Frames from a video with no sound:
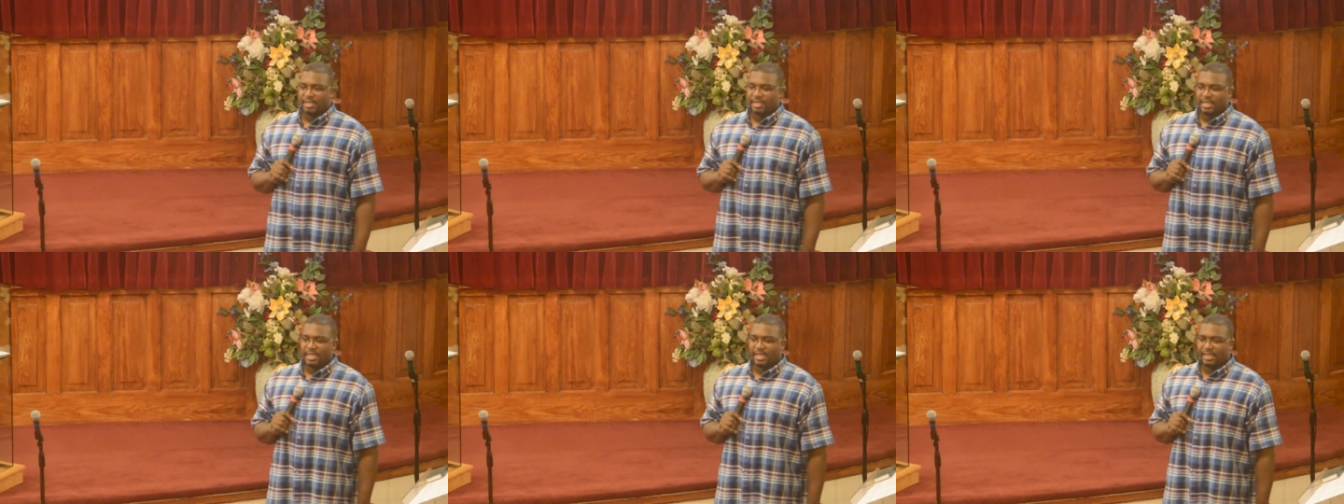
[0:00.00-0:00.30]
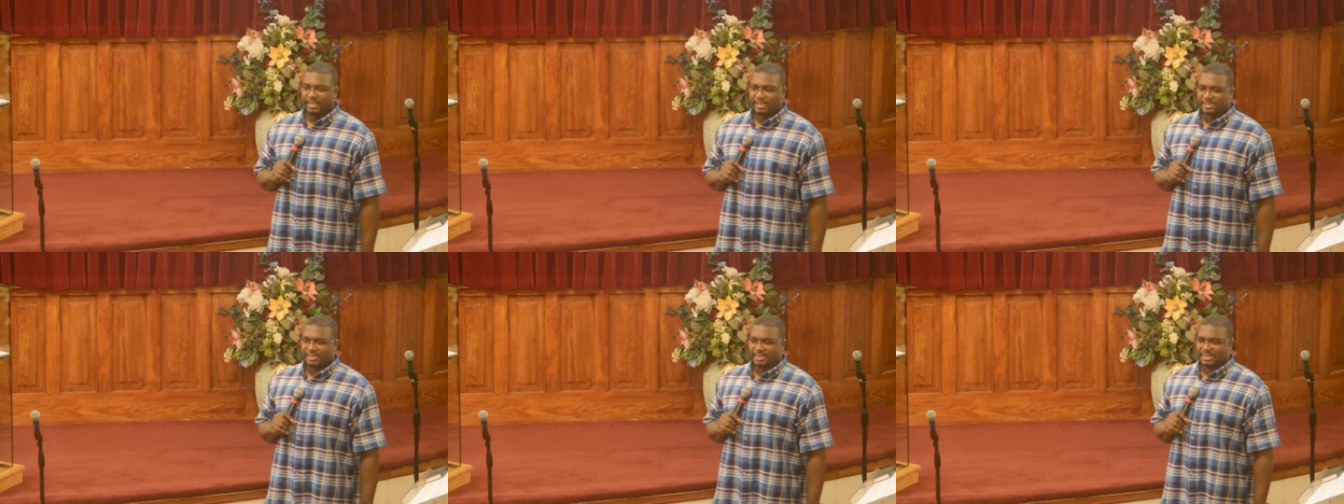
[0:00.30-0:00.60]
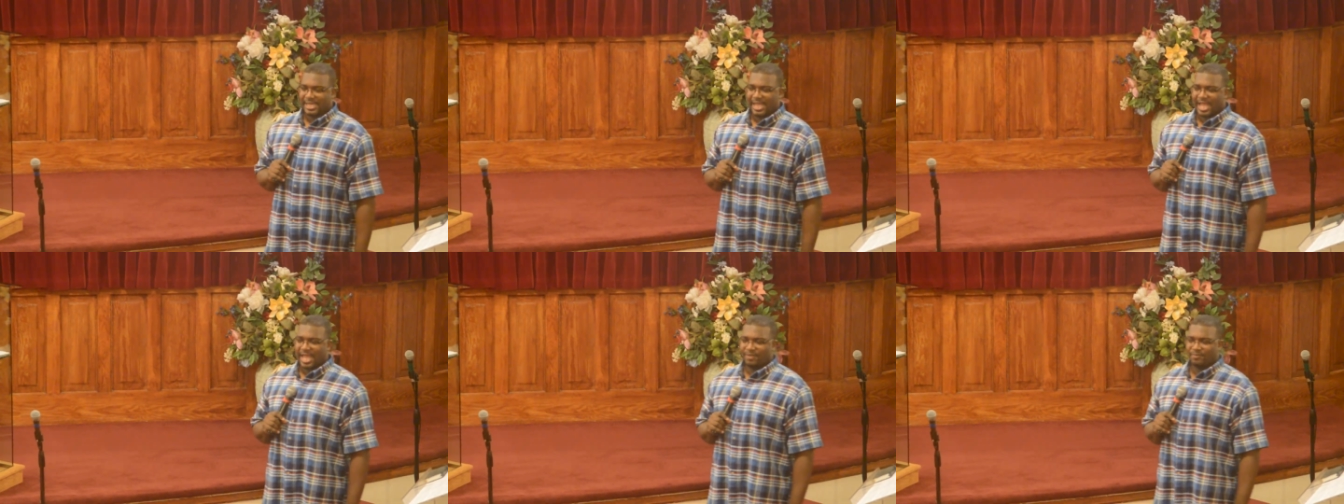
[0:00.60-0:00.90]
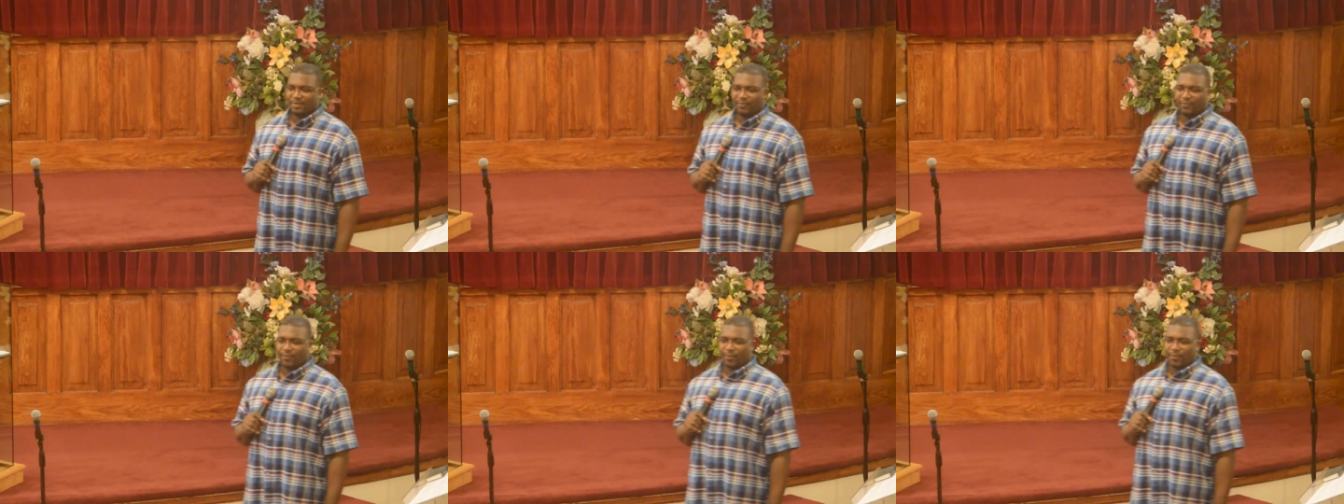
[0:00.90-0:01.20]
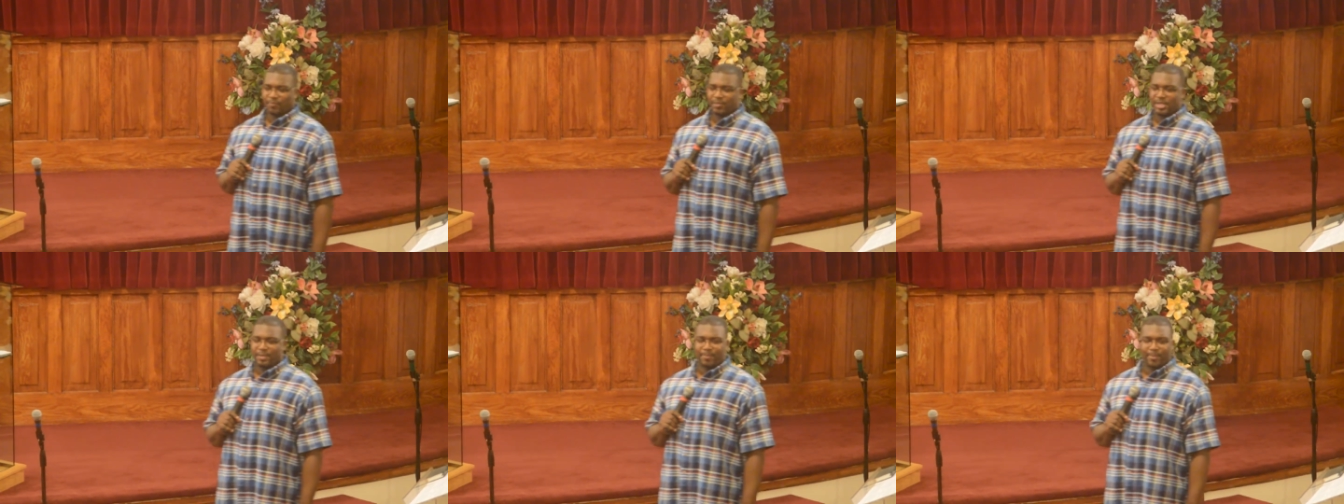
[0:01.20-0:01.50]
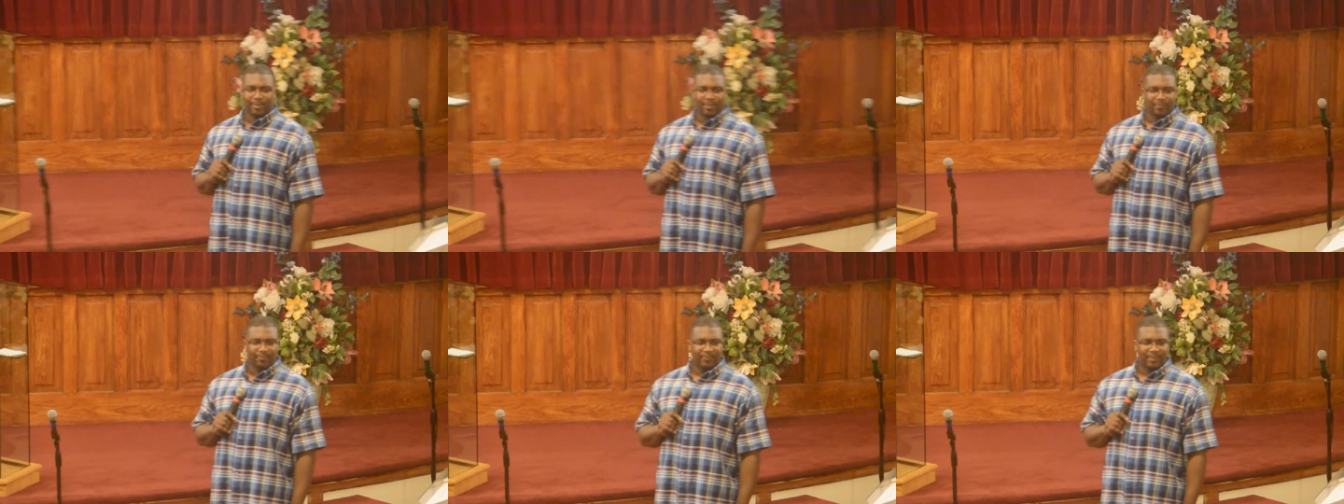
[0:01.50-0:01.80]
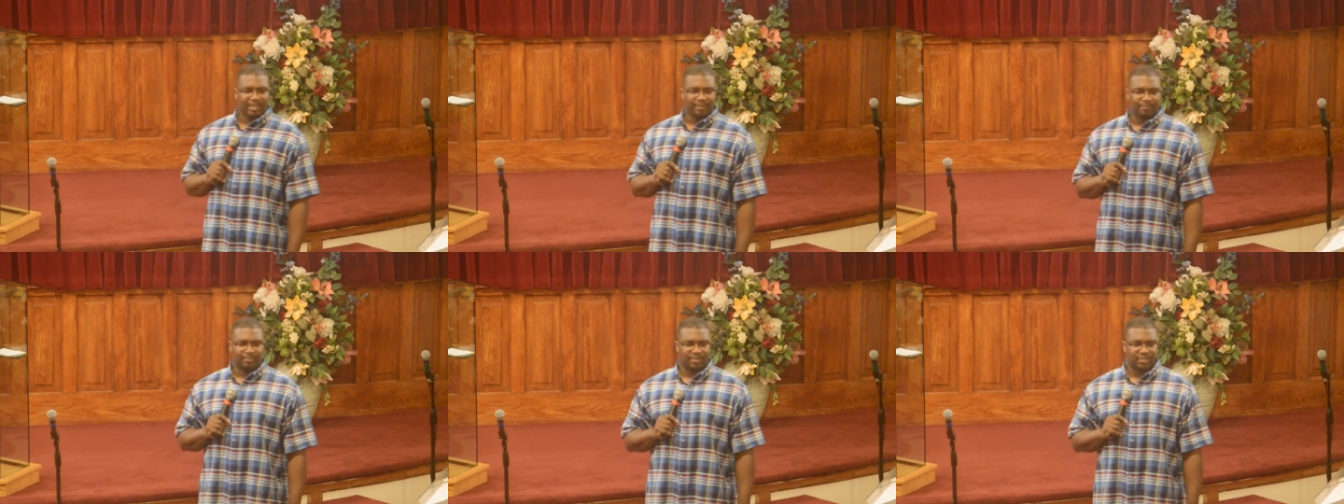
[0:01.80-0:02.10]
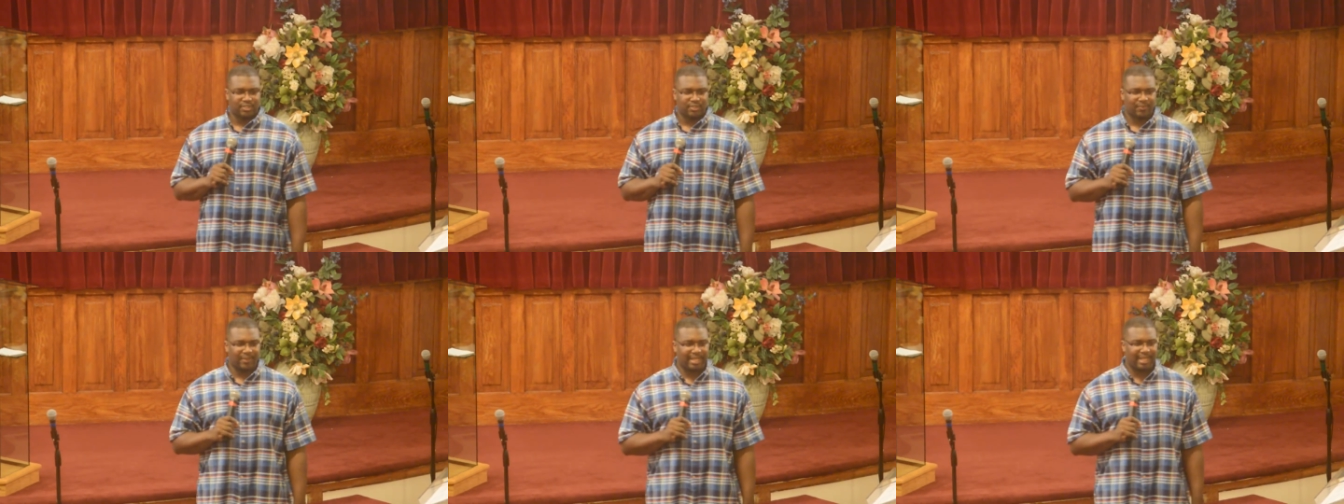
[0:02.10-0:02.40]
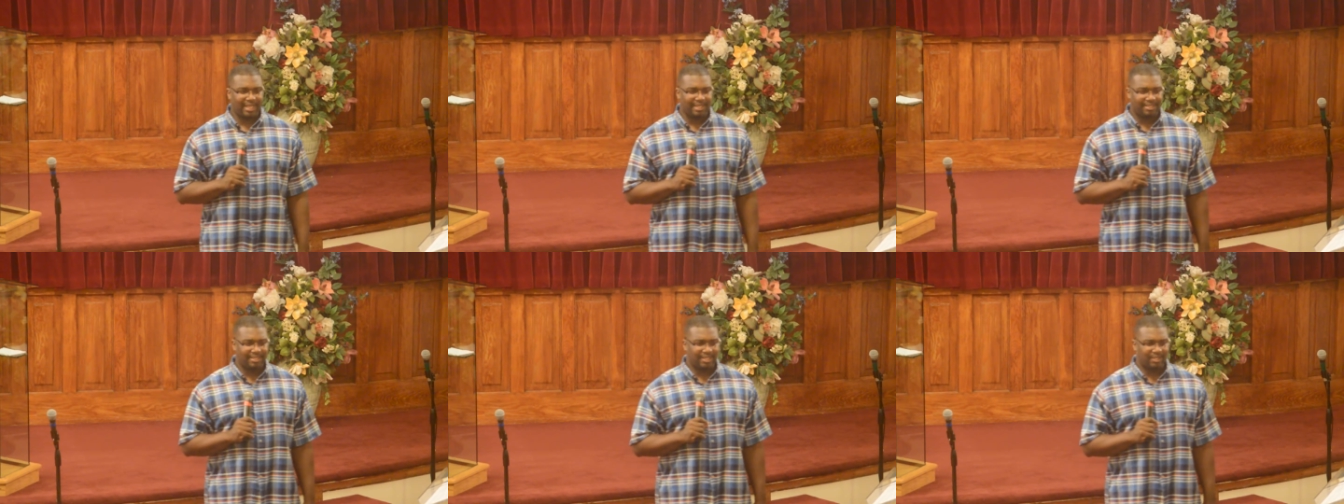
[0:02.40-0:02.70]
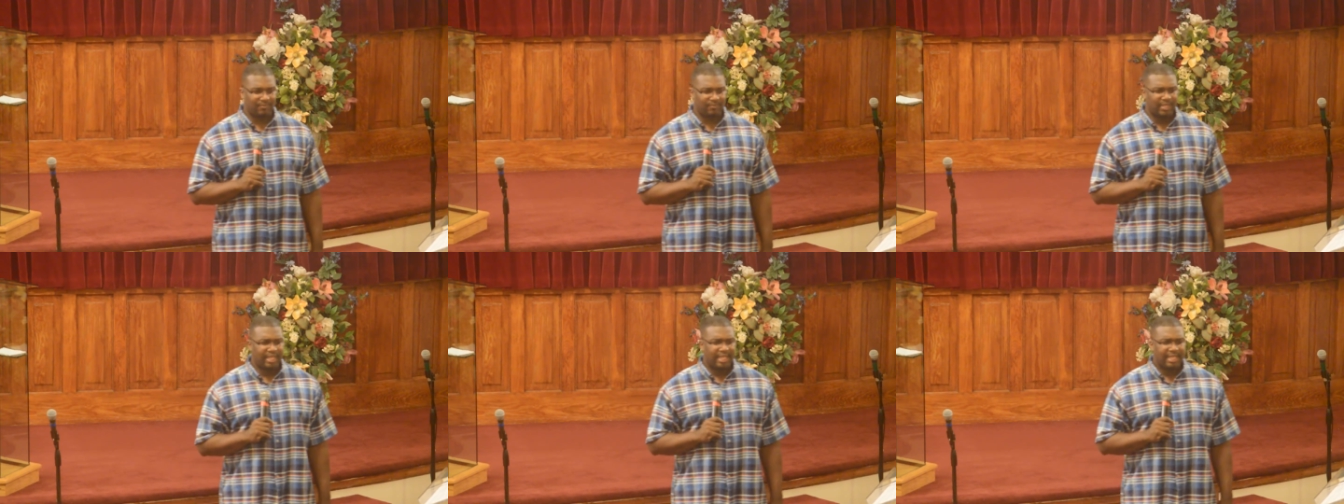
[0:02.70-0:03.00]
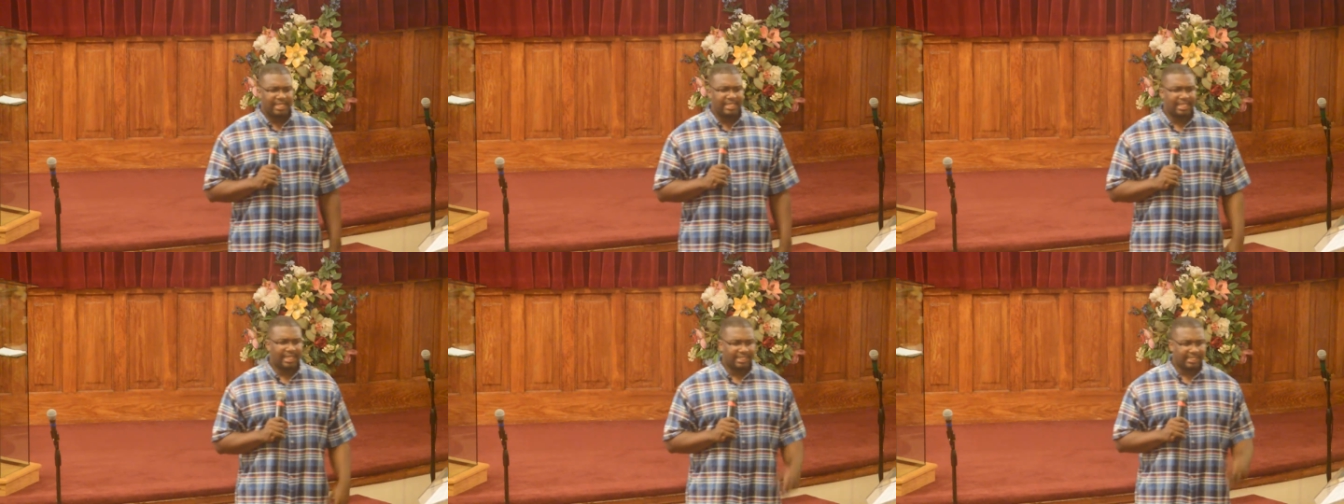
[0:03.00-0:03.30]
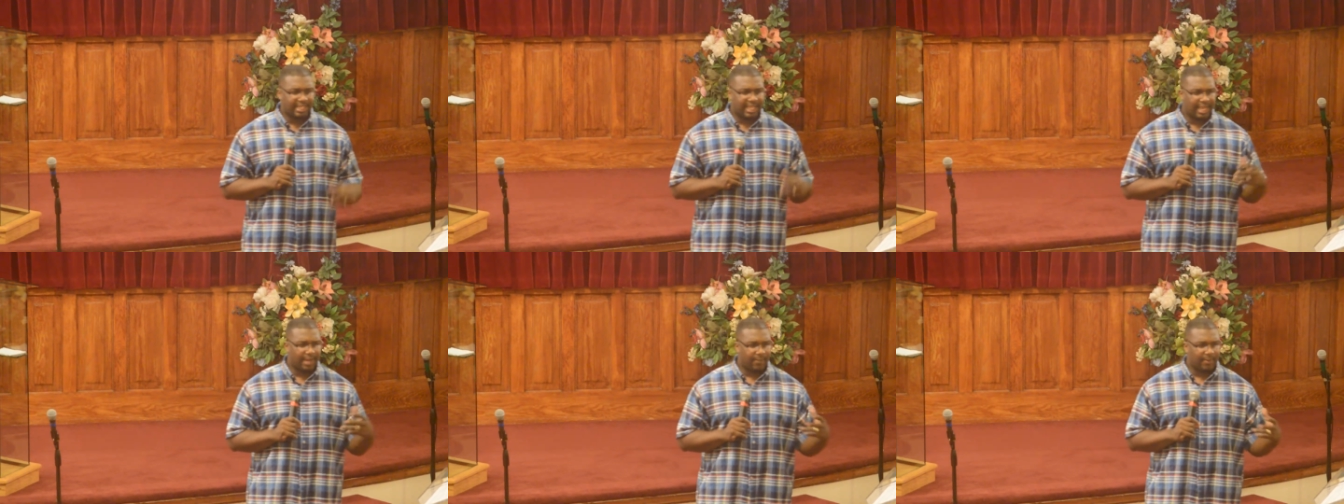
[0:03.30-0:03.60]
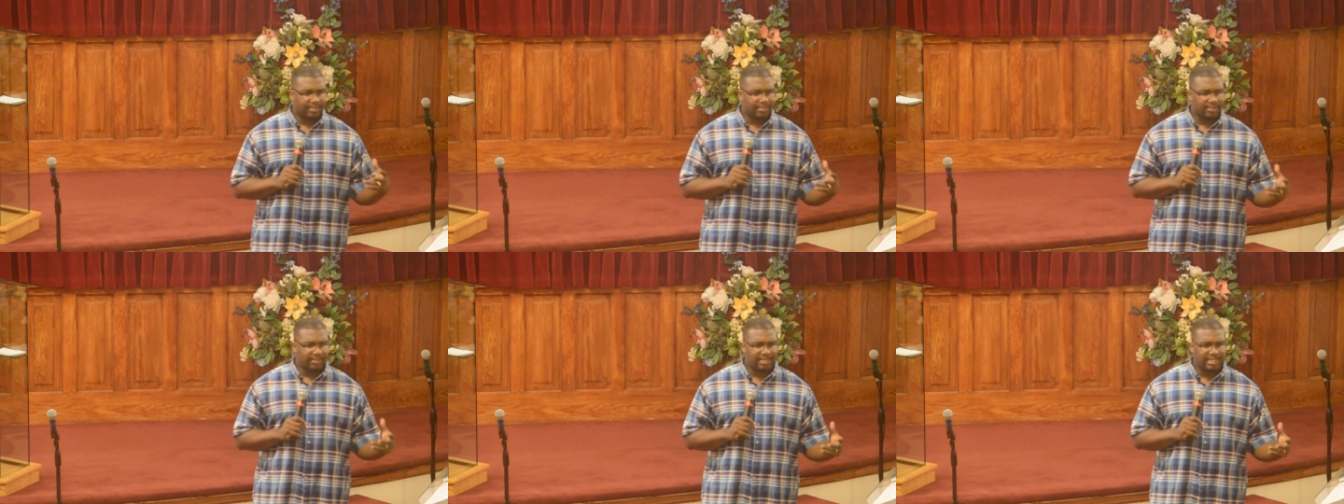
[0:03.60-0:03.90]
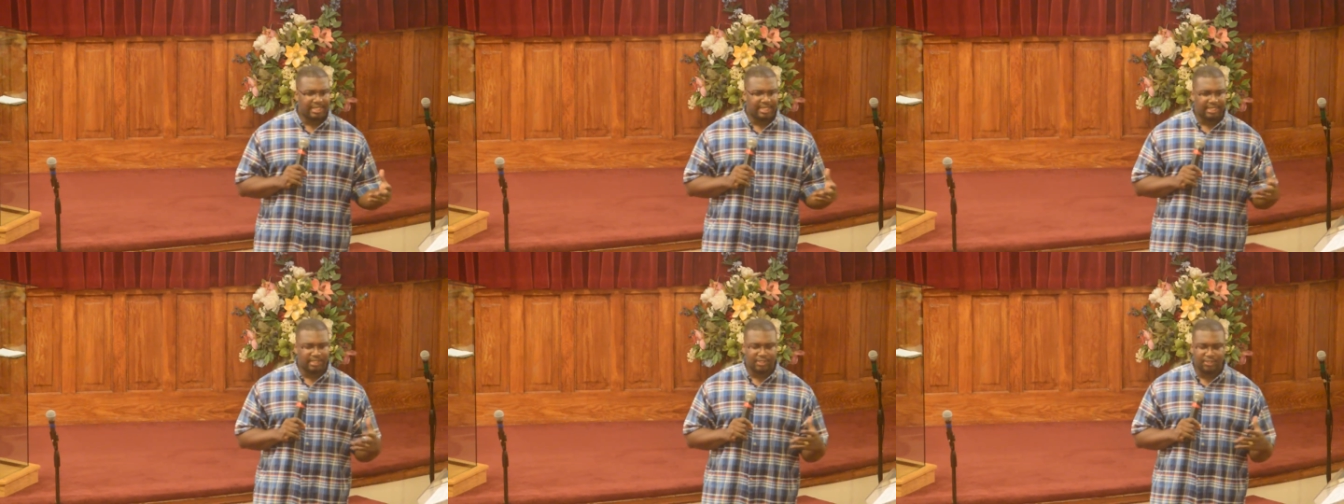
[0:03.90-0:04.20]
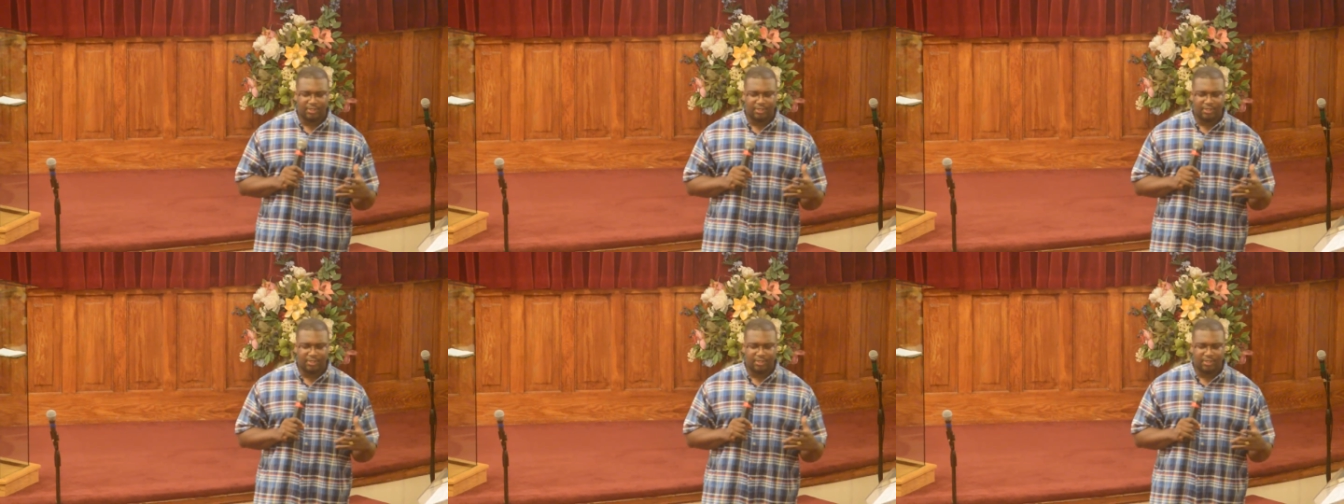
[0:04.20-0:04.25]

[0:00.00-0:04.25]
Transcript: He could stand before people and persuade them. He had character, he had